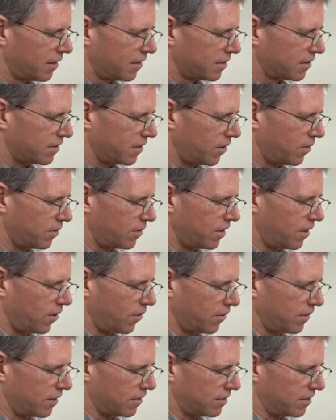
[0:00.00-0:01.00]
So,
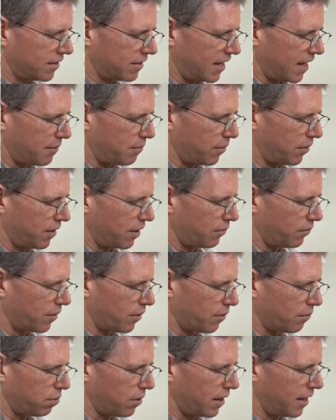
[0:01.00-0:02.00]
in this example that we
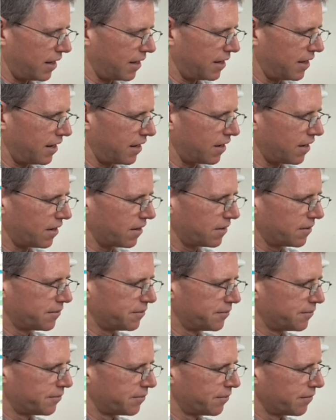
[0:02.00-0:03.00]
were playing here,
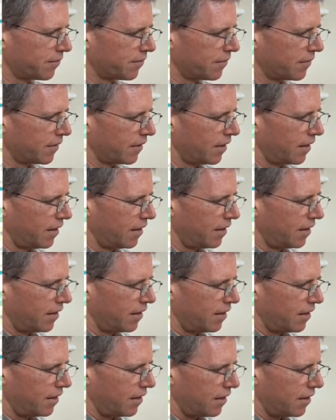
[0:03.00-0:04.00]

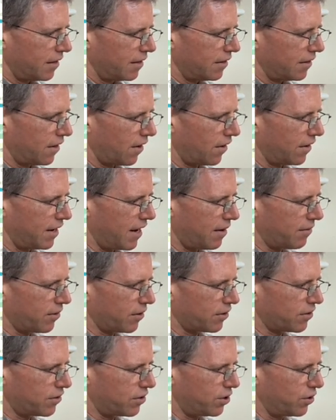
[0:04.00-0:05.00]
there are
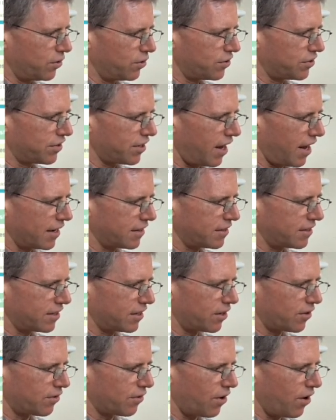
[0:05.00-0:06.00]
never two shots in
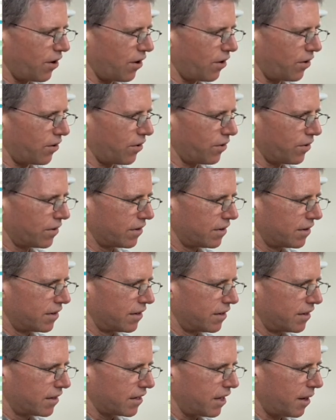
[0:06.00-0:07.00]
a row
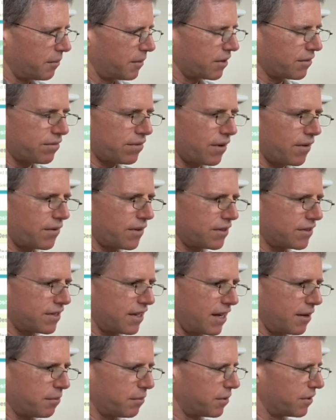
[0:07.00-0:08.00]
coming from the
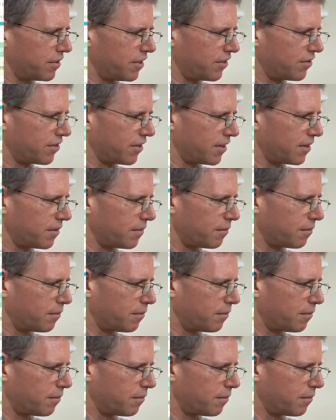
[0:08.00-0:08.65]
same position.